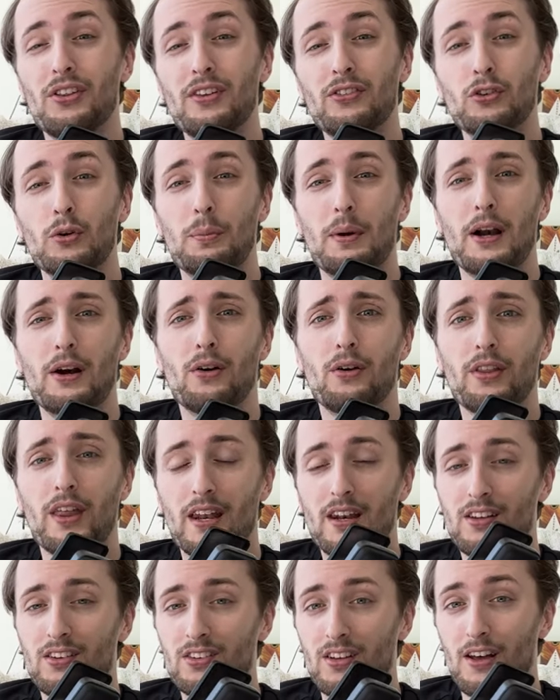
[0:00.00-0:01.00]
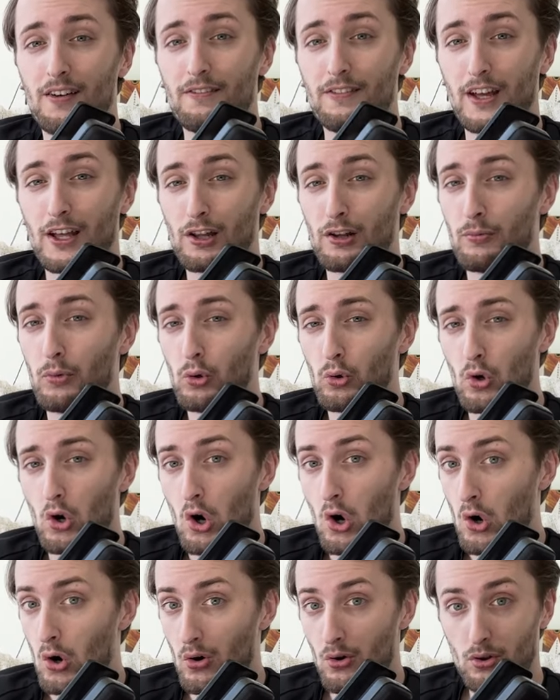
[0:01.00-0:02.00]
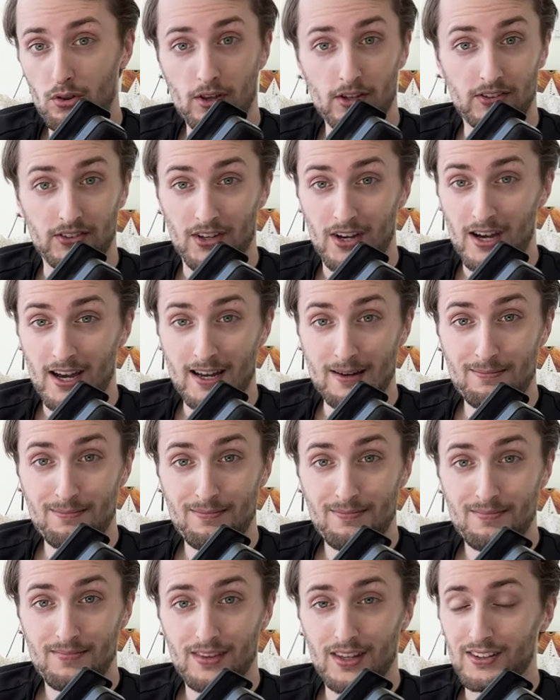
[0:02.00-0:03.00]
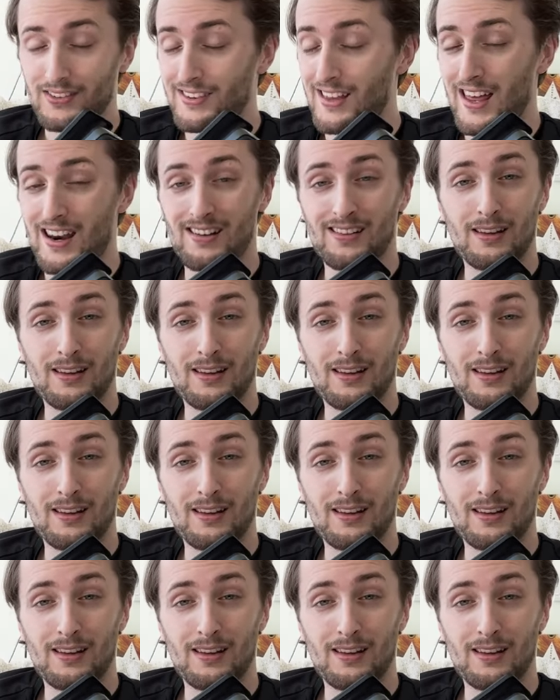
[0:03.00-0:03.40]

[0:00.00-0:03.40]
Thieves apparel that is available all the time. It's not a